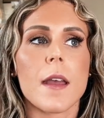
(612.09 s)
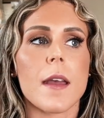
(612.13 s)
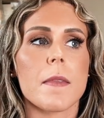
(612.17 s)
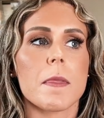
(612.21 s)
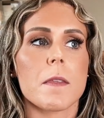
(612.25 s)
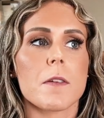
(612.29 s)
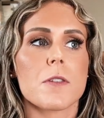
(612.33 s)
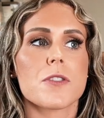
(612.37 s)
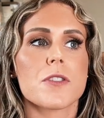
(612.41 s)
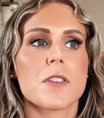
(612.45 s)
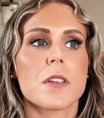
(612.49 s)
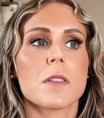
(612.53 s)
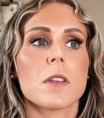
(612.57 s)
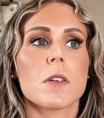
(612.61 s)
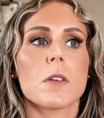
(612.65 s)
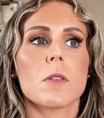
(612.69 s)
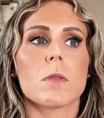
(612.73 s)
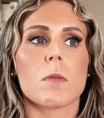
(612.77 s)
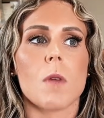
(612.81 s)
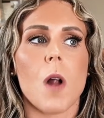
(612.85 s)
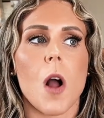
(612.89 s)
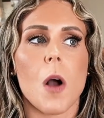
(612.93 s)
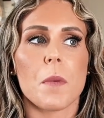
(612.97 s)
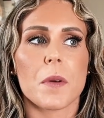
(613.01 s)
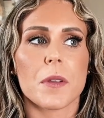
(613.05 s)
And there's nothing
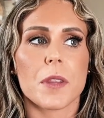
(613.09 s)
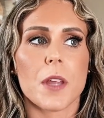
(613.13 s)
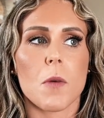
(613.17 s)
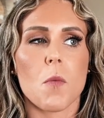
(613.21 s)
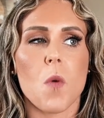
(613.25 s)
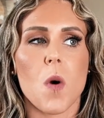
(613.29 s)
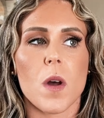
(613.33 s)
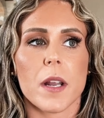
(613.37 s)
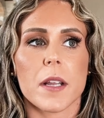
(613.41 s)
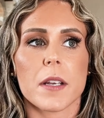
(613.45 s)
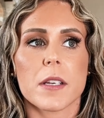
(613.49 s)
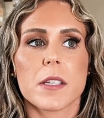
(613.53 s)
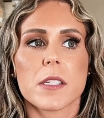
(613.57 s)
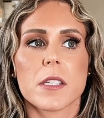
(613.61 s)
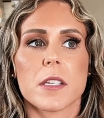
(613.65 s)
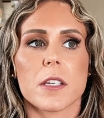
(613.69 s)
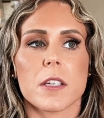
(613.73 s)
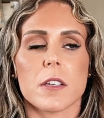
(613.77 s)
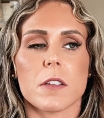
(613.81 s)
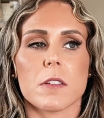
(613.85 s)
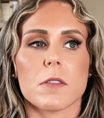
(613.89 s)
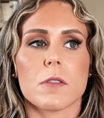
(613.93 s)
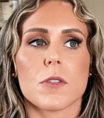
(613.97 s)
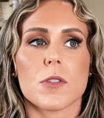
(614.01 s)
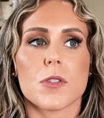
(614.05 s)
wrong with wanting
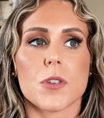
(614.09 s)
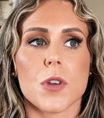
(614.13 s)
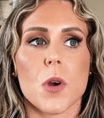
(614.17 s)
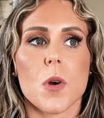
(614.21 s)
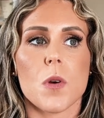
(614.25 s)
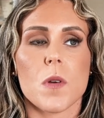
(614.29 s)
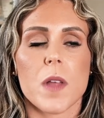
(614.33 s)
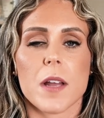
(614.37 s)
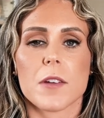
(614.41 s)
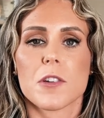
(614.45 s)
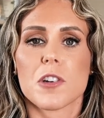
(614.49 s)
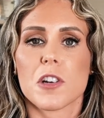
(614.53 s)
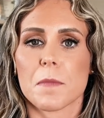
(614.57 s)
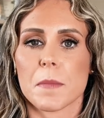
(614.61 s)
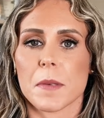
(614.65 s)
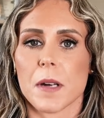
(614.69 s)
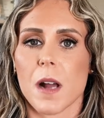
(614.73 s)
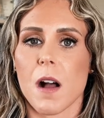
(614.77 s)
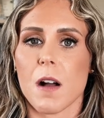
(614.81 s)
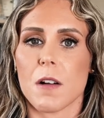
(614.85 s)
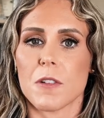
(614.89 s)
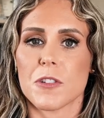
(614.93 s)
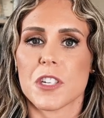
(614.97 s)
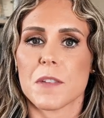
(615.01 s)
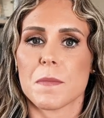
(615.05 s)
to know that
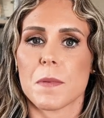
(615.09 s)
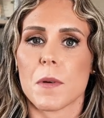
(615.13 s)
terminology,